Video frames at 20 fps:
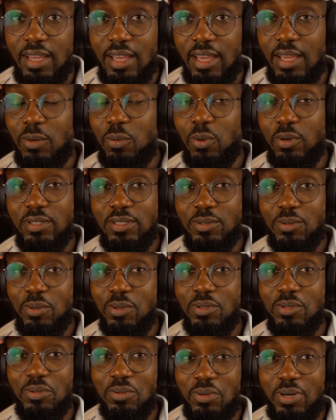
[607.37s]
Edward is
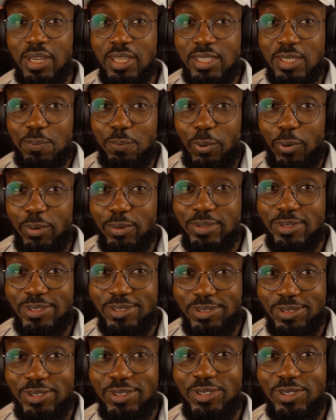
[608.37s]
going to respond
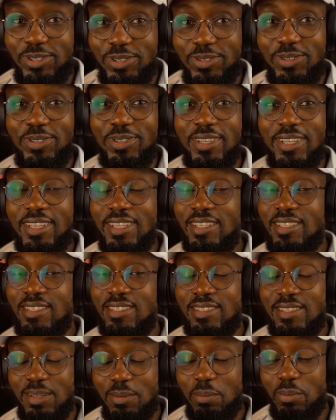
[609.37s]
to you.
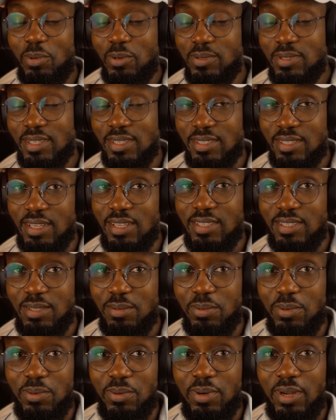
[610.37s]
He's the most
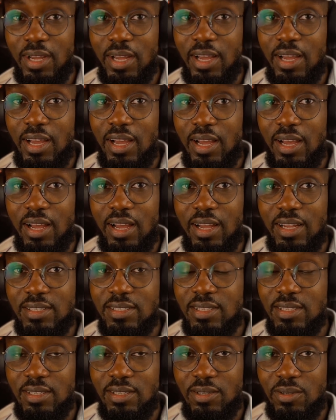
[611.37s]
accessible
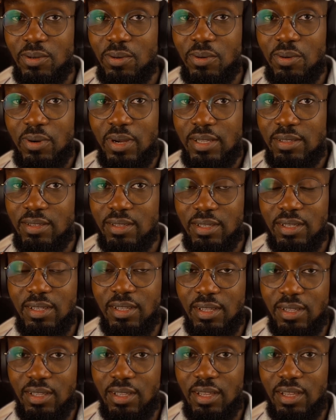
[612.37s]
CEO, I think.